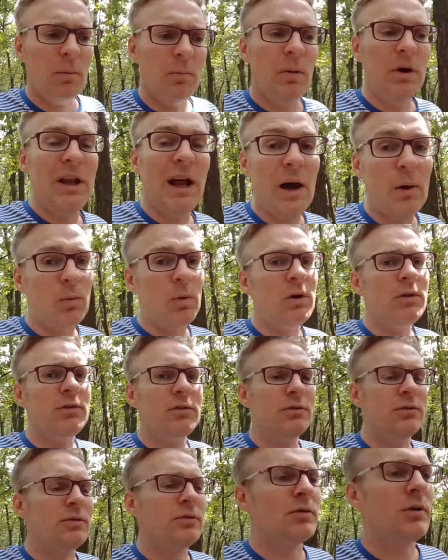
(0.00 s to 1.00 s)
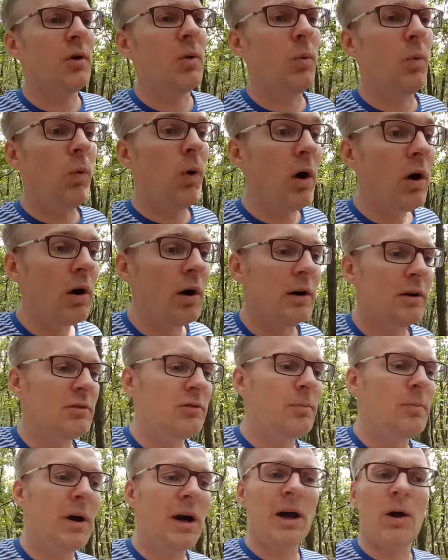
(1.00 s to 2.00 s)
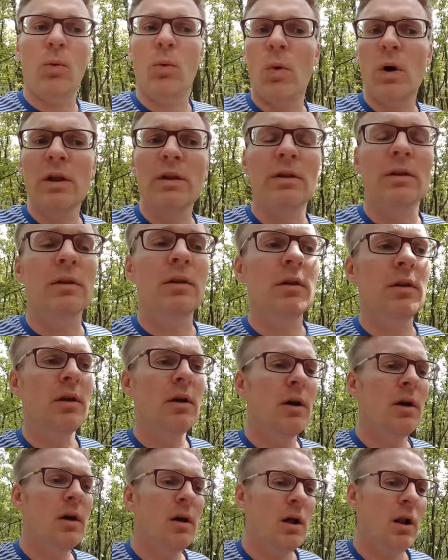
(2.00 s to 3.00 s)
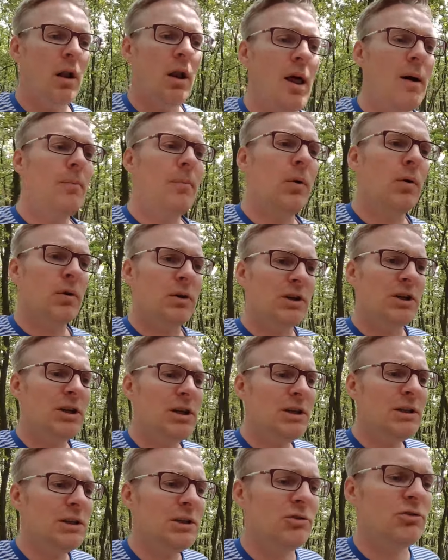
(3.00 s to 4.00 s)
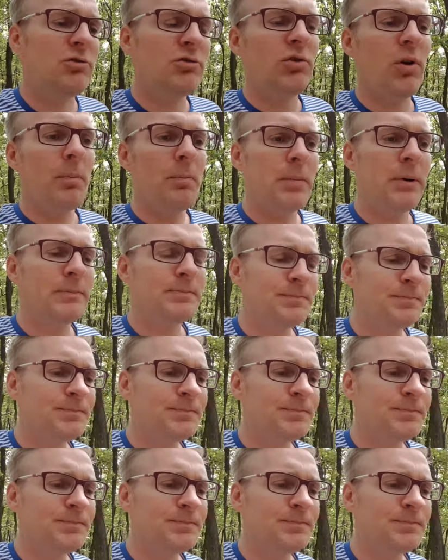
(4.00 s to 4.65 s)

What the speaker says: But I was warned by one Lamborghini shop